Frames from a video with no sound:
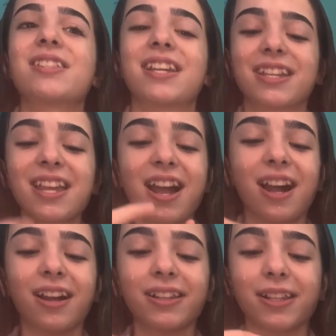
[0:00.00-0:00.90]
like,
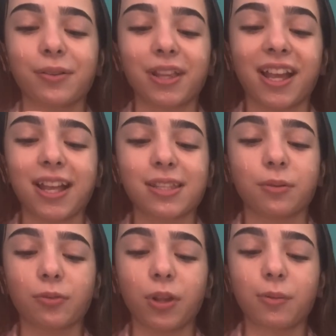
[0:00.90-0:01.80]
yeah, and then they were like asking
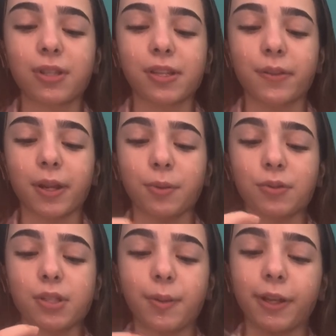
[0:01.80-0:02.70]
what role I was, and then I
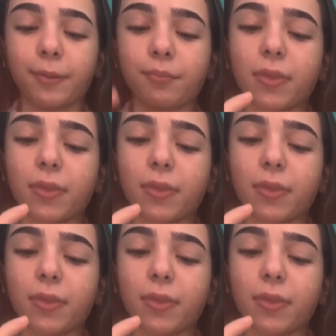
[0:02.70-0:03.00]
posted about it.